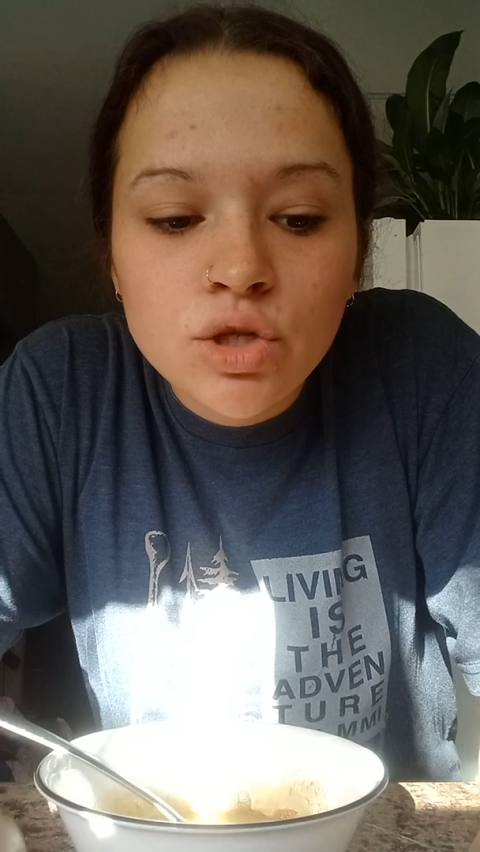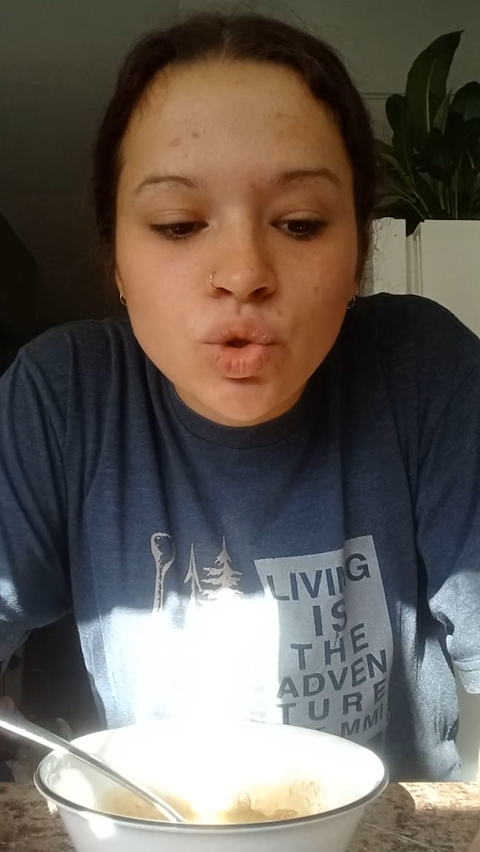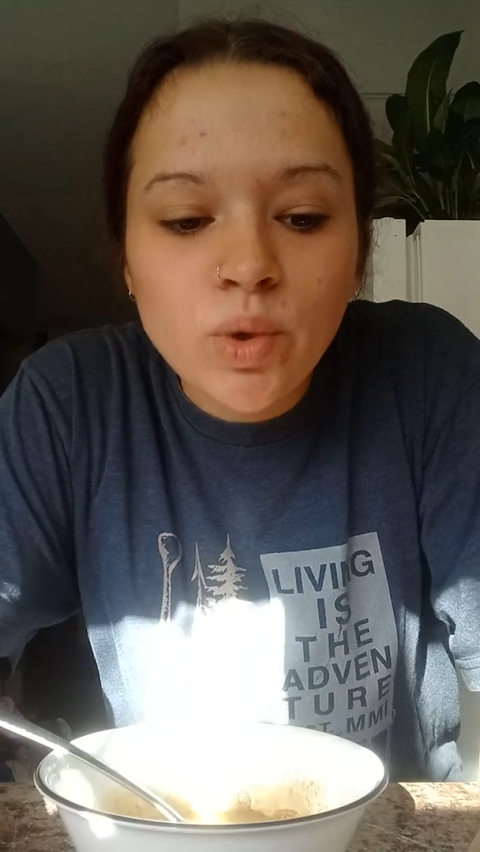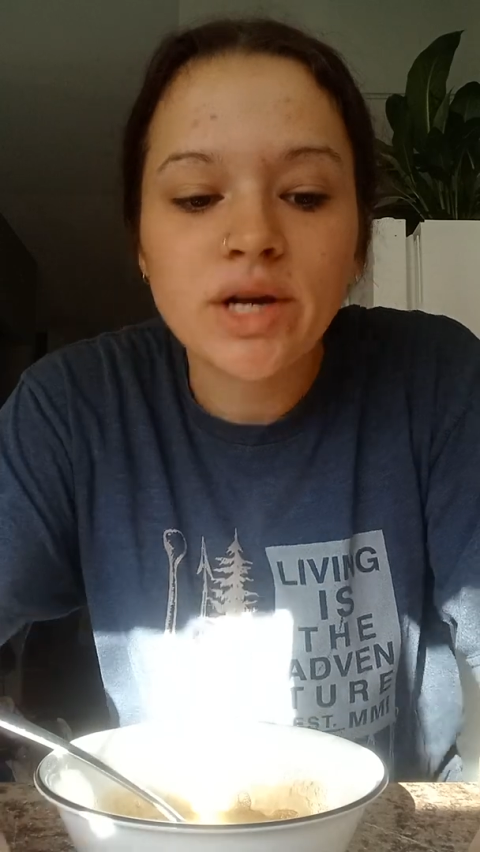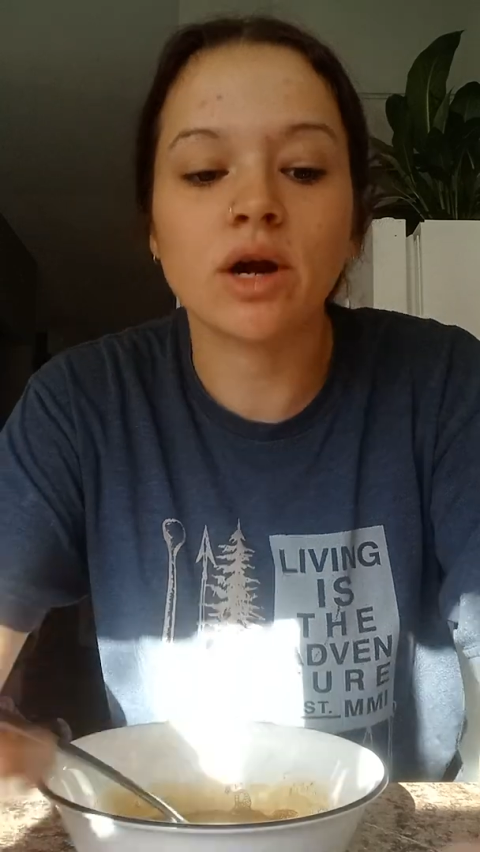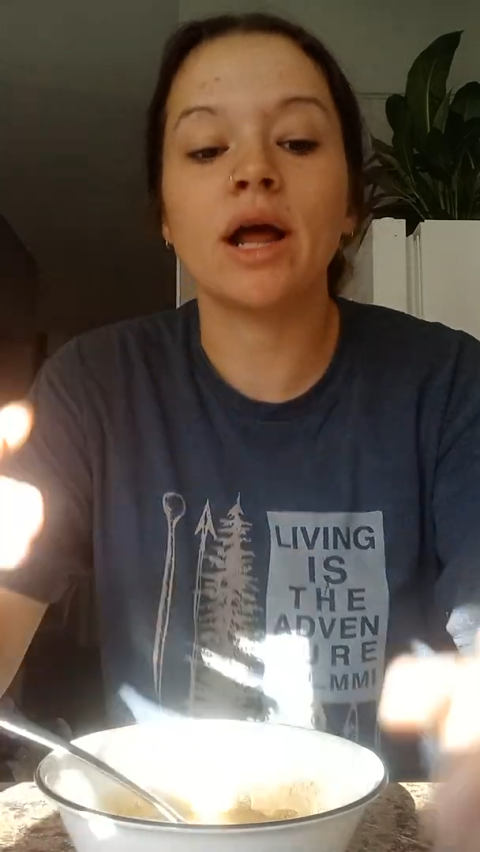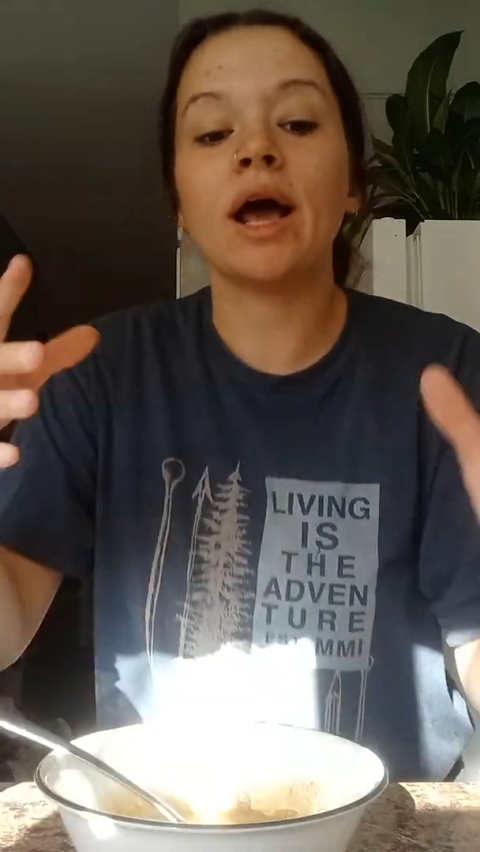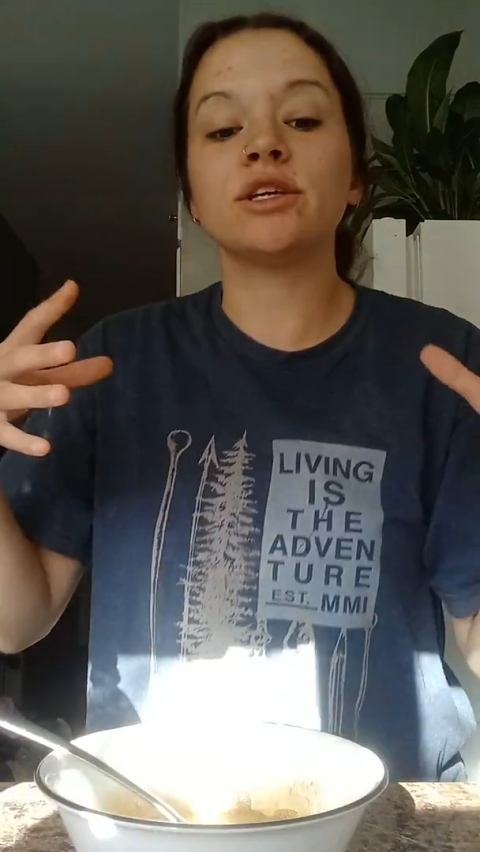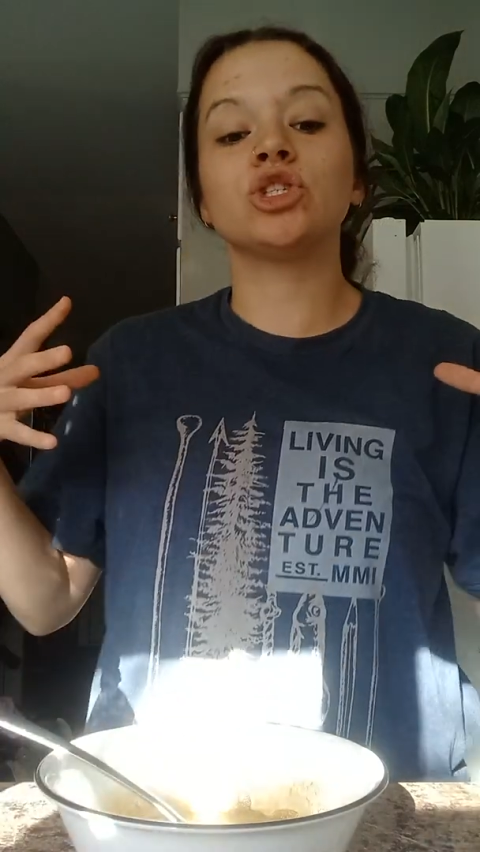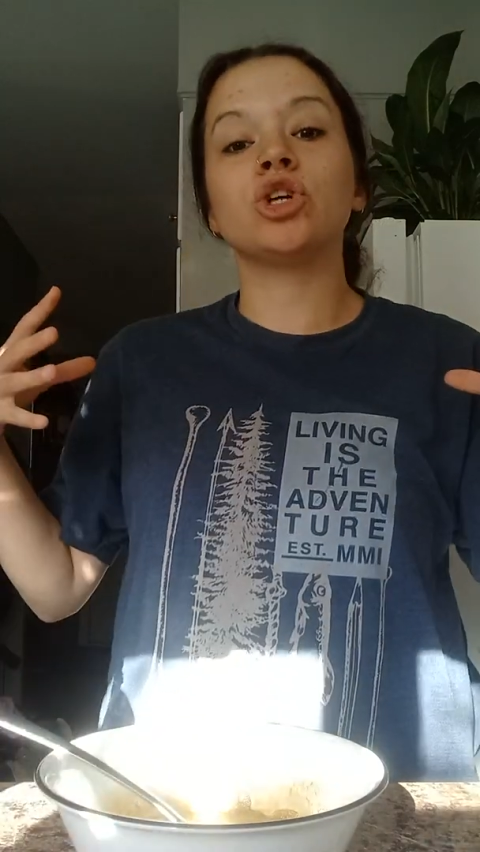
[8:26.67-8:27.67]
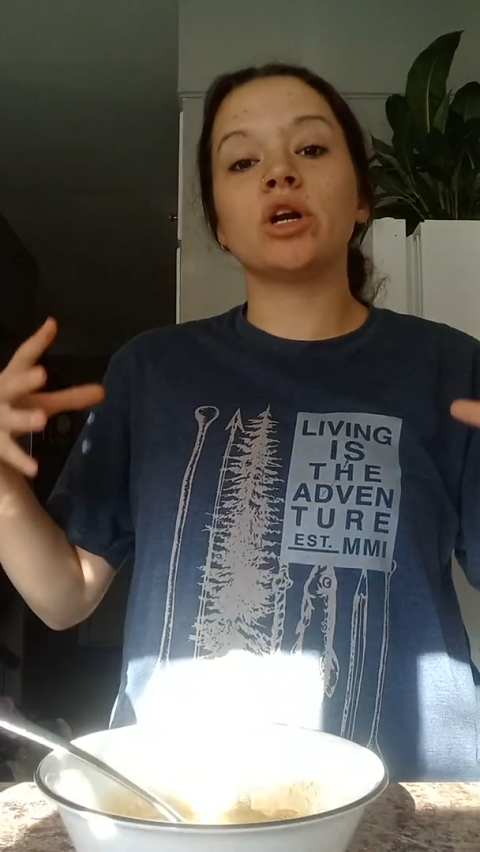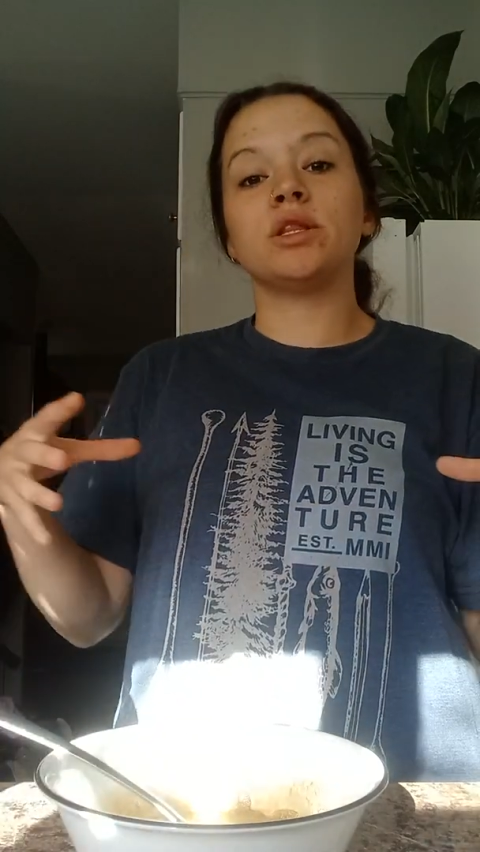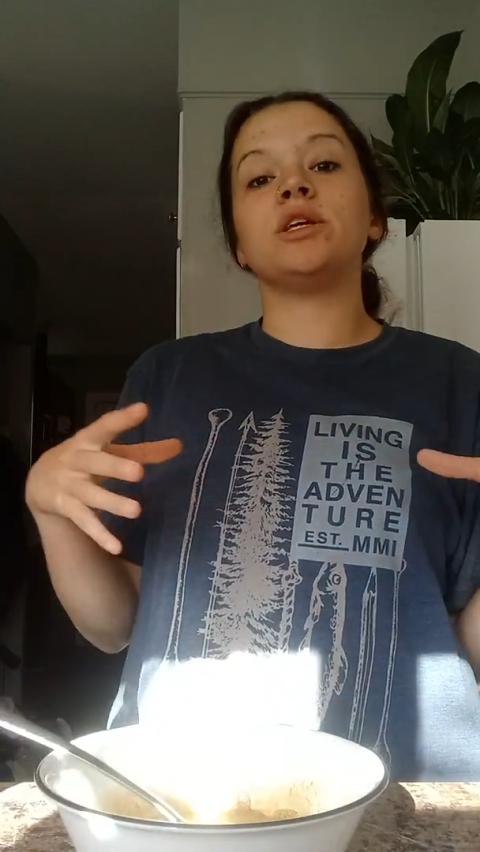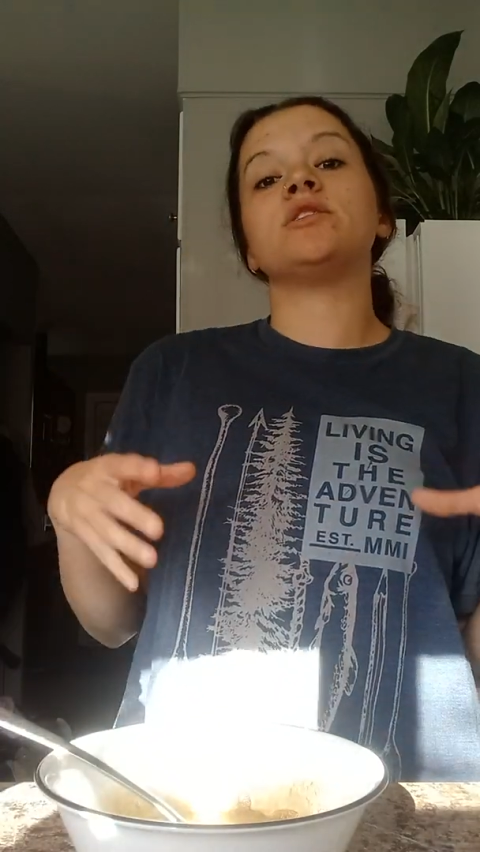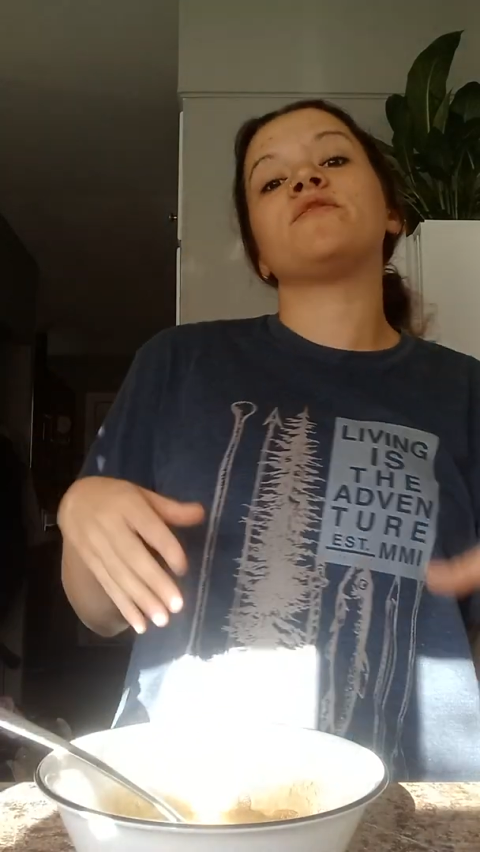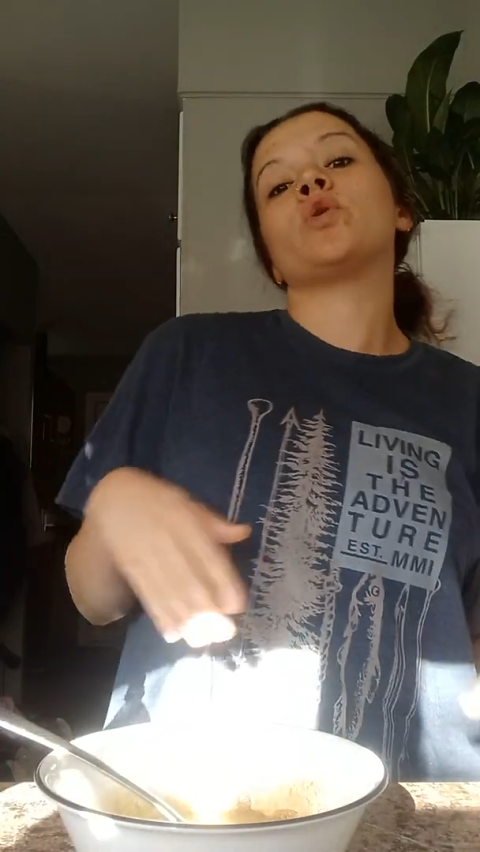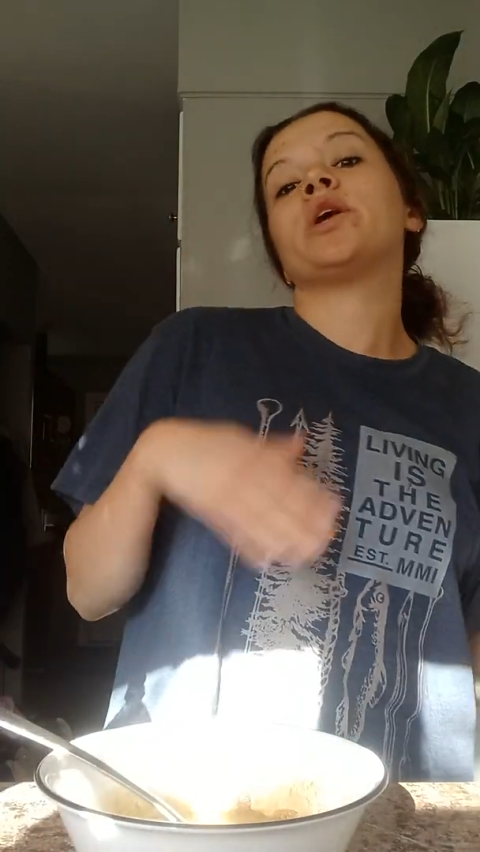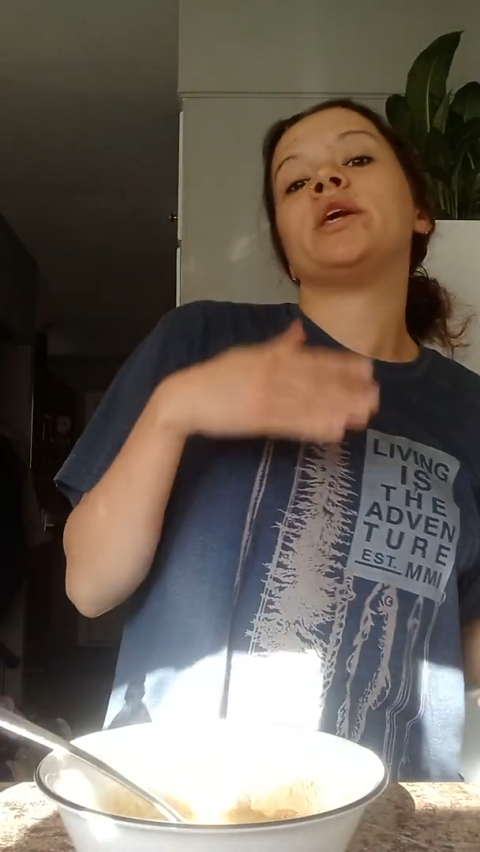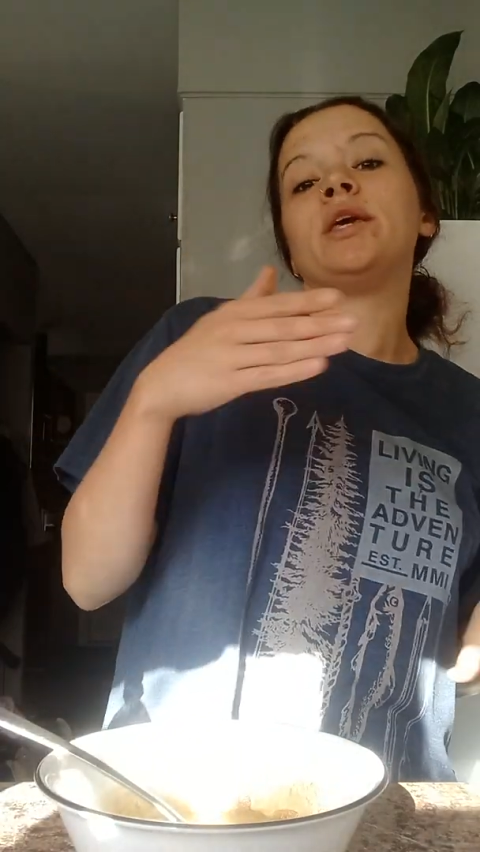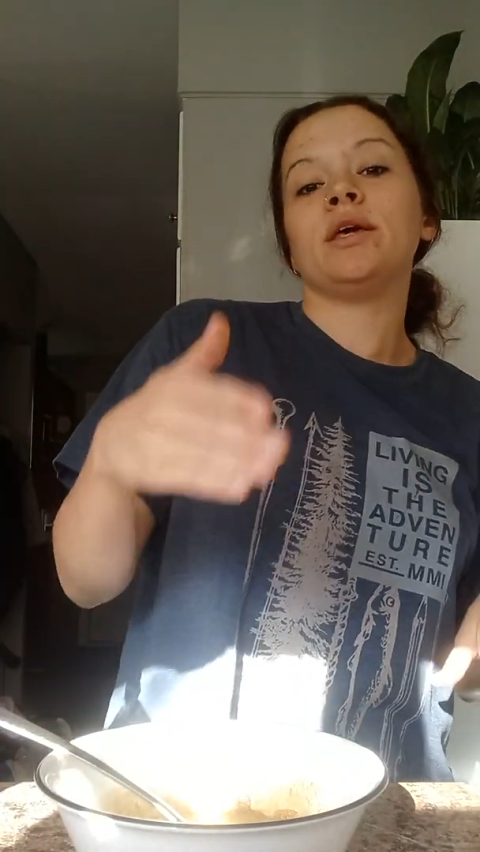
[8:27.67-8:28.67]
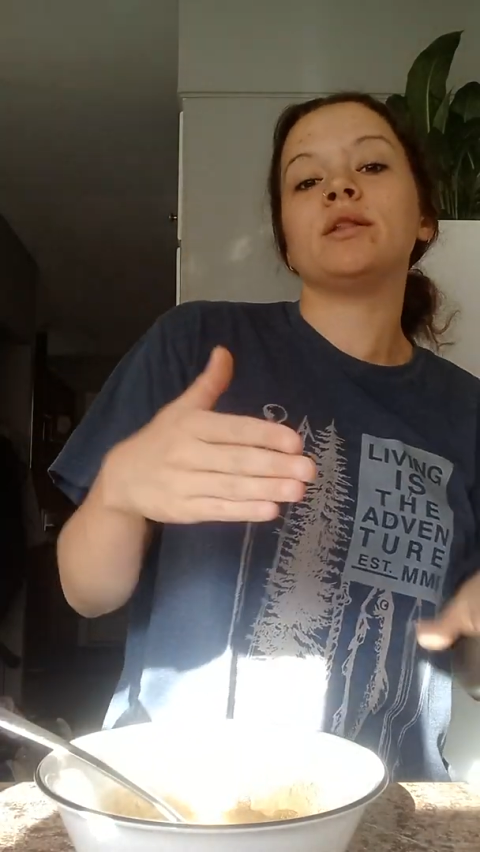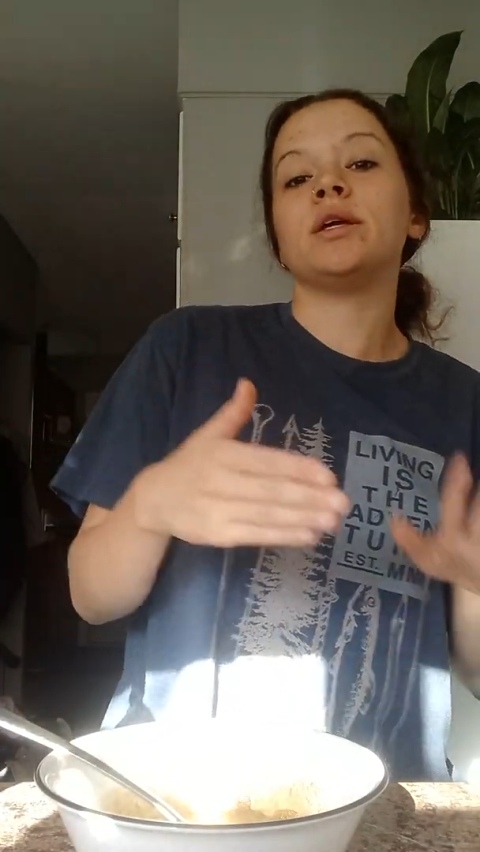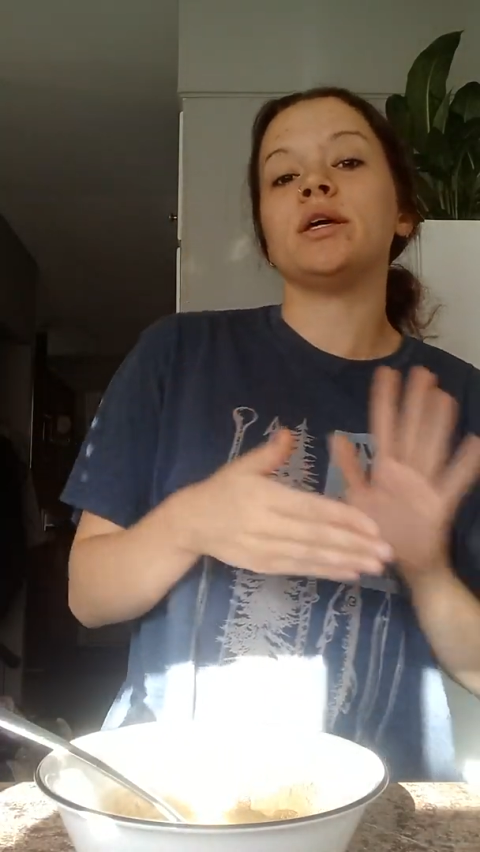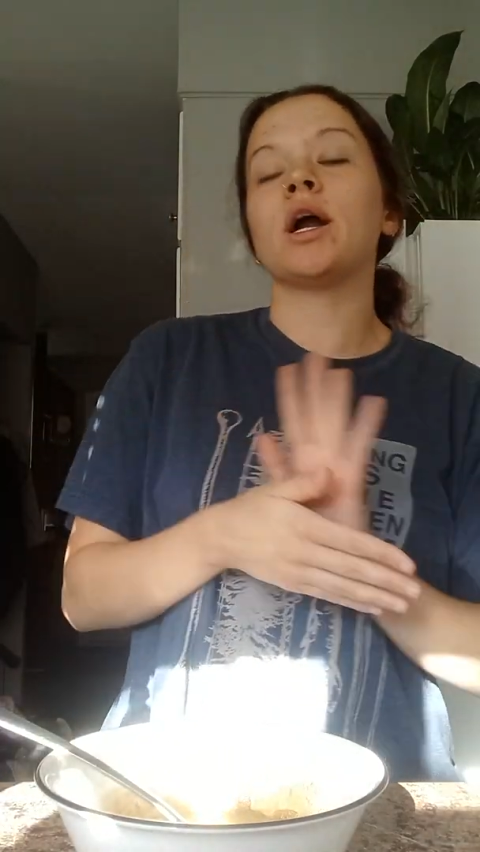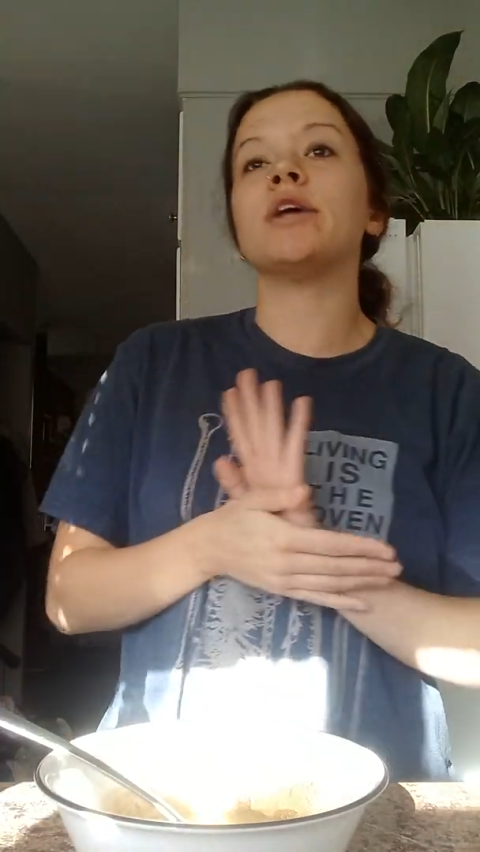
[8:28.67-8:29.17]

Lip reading: Twitter, and I started these for healing.